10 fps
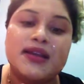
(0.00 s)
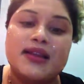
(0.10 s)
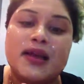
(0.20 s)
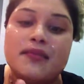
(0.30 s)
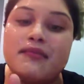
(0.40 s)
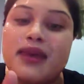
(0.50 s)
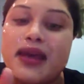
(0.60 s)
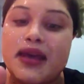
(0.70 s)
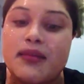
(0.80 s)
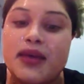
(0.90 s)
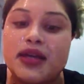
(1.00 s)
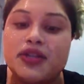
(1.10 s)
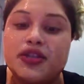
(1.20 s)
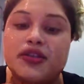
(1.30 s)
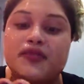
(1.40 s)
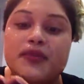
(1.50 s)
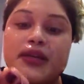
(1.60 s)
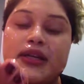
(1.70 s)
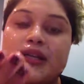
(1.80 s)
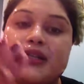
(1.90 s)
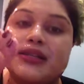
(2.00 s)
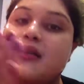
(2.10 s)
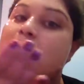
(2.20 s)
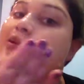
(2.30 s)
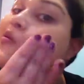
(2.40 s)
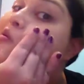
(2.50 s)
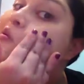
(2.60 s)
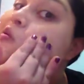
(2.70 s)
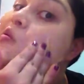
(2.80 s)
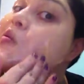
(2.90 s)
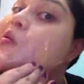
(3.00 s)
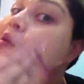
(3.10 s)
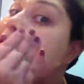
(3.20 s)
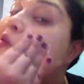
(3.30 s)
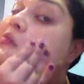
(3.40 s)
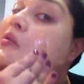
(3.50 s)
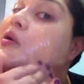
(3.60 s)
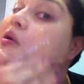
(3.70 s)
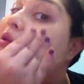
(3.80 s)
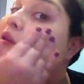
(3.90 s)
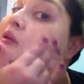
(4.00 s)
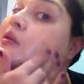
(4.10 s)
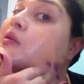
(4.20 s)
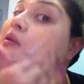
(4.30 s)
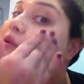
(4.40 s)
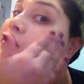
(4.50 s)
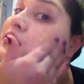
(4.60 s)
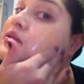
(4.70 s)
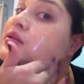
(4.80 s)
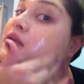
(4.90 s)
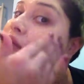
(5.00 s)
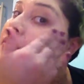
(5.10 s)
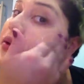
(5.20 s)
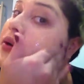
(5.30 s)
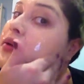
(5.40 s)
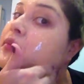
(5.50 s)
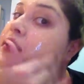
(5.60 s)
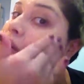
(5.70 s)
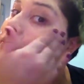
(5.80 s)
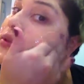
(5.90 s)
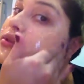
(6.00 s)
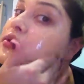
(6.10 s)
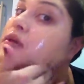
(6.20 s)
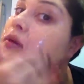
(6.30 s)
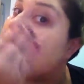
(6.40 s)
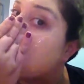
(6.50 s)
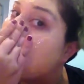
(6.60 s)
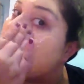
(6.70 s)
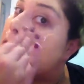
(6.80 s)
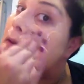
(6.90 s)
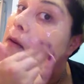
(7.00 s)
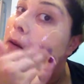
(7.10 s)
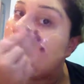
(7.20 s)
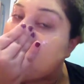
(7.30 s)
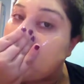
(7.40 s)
I'm starting to think that maybe I shouldn't have put it on my lid because it's going to get hard, but we'll see.